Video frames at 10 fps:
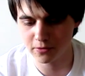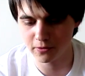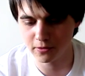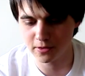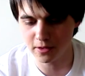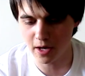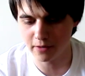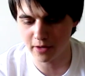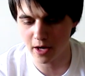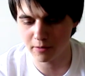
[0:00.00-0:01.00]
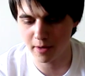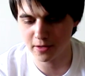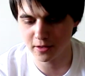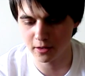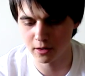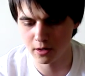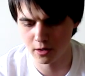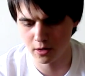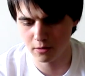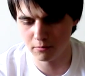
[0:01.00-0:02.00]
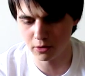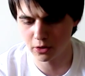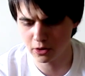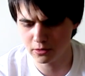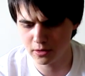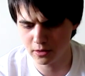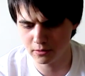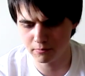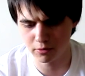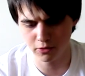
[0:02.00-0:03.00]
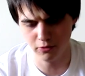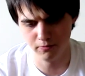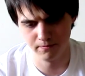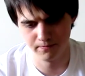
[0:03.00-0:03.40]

fruity and aromatic Burgundian brew.